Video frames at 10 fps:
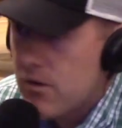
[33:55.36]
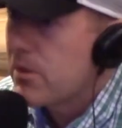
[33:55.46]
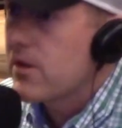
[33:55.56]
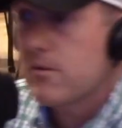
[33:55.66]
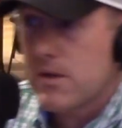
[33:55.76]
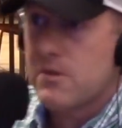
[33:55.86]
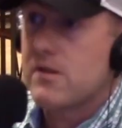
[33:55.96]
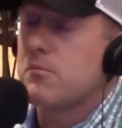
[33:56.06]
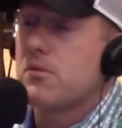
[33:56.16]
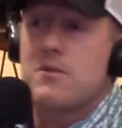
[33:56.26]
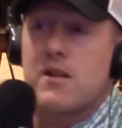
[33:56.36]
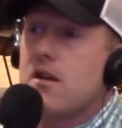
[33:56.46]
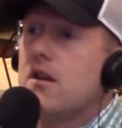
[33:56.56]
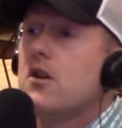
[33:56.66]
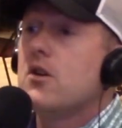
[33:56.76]
Believe me,
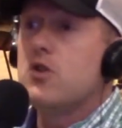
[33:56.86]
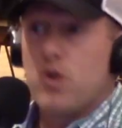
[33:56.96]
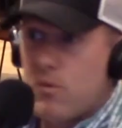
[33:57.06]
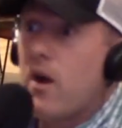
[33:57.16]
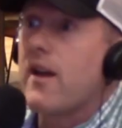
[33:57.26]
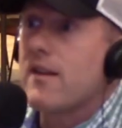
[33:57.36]
you're right.